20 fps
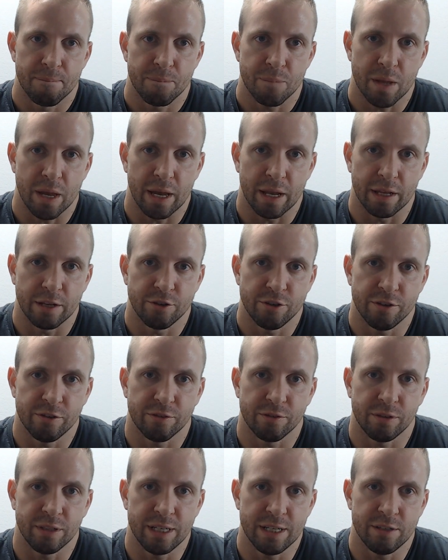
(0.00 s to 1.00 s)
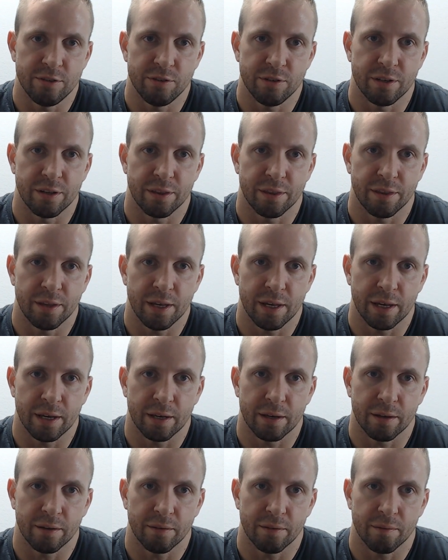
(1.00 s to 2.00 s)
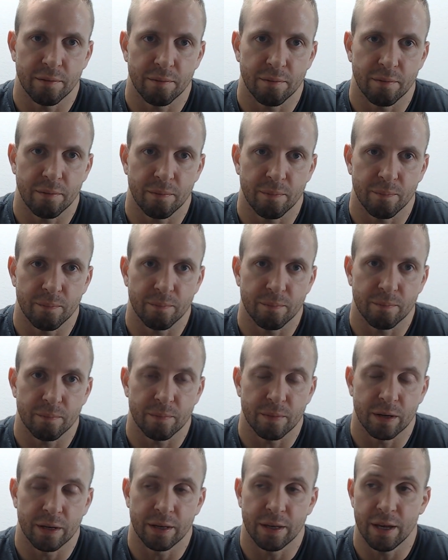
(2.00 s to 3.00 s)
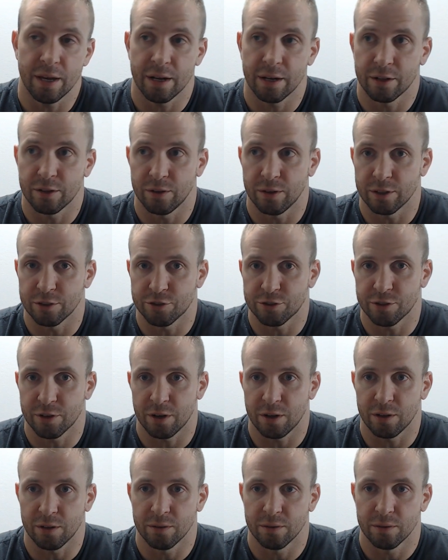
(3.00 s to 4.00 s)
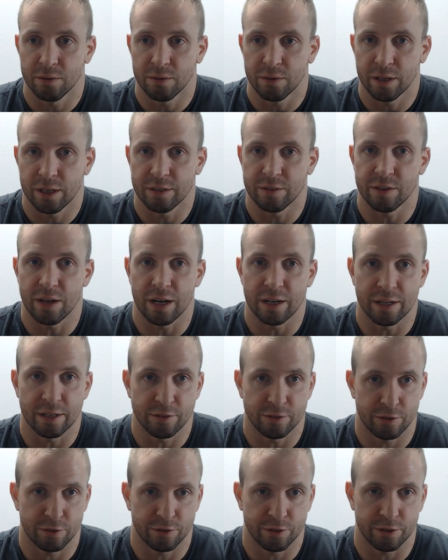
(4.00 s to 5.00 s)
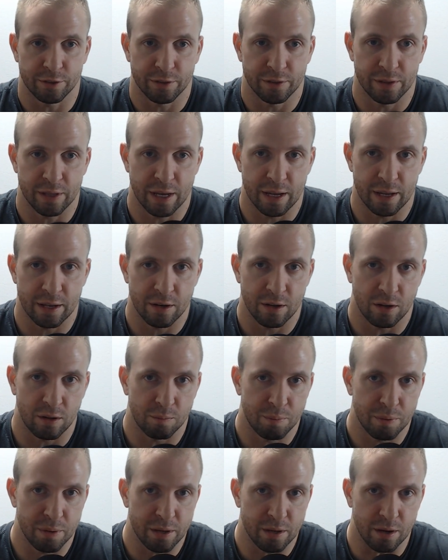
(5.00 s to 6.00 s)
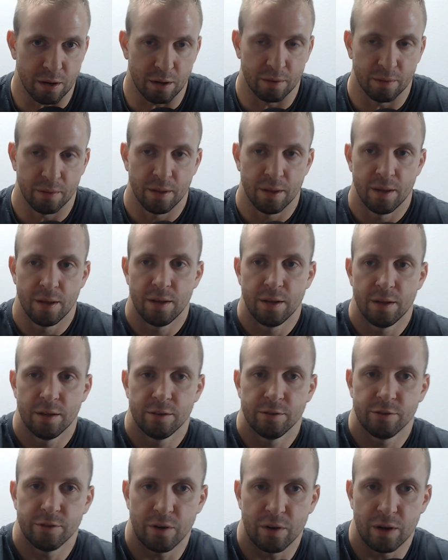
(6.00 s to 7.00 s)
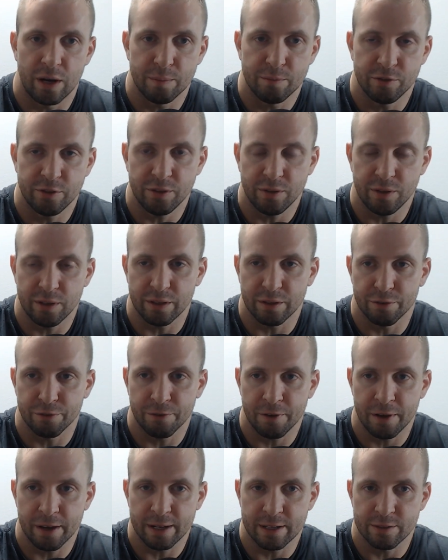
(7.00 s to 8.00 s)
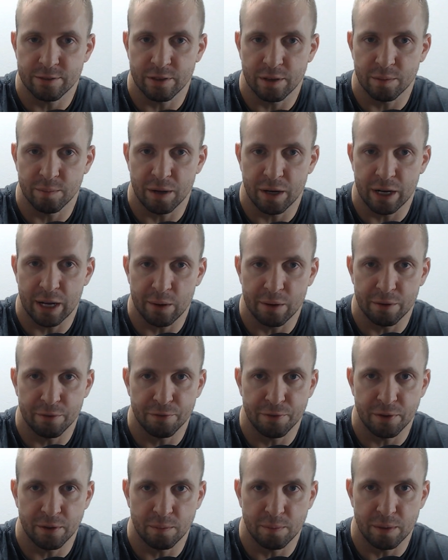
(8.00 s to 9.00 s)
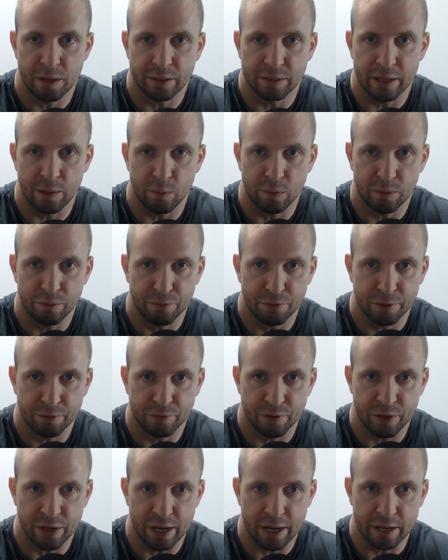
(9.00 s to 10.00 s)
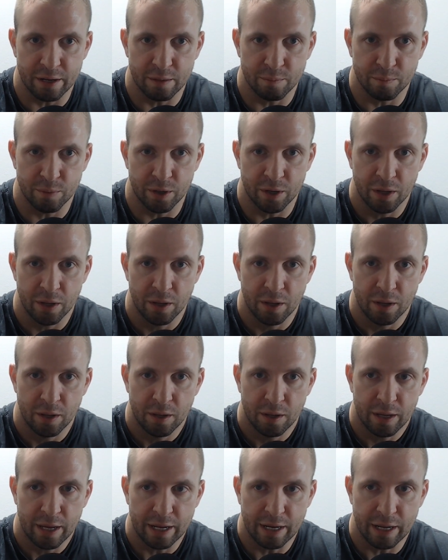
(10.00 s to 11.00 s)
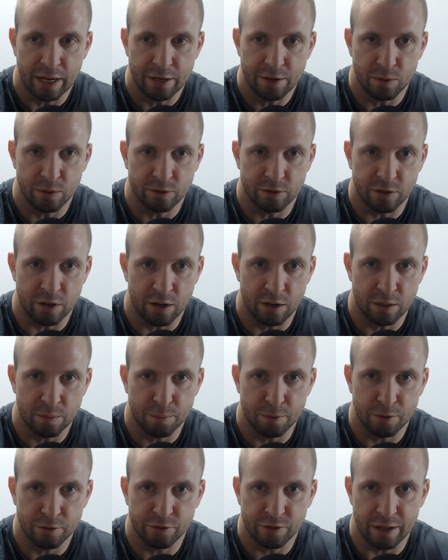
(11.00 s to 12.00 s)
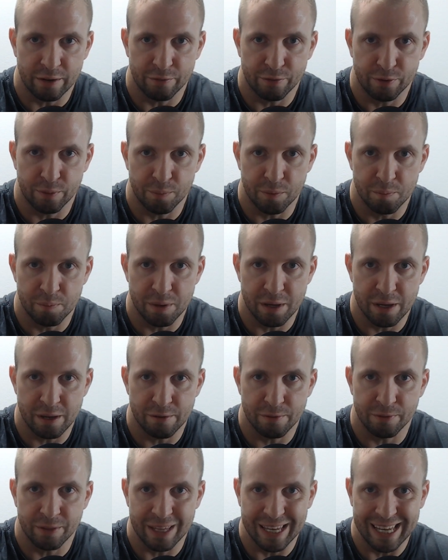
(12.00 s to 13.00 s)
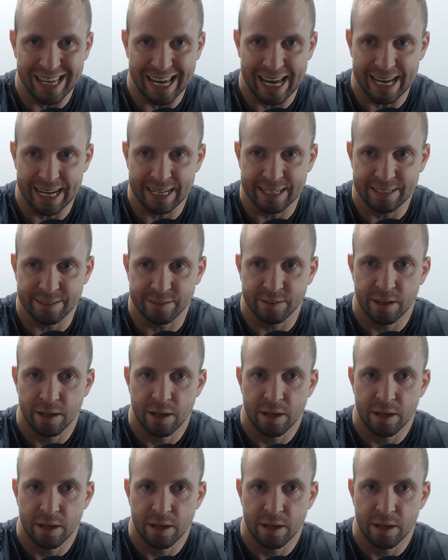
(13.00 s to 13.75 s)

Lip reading: And it just leads you to think, again, cholesterol is not necessarily the end all be all. So I'm still on the fence about how I feel about that 158 number. And I know it's 100% from the beef, the eggs,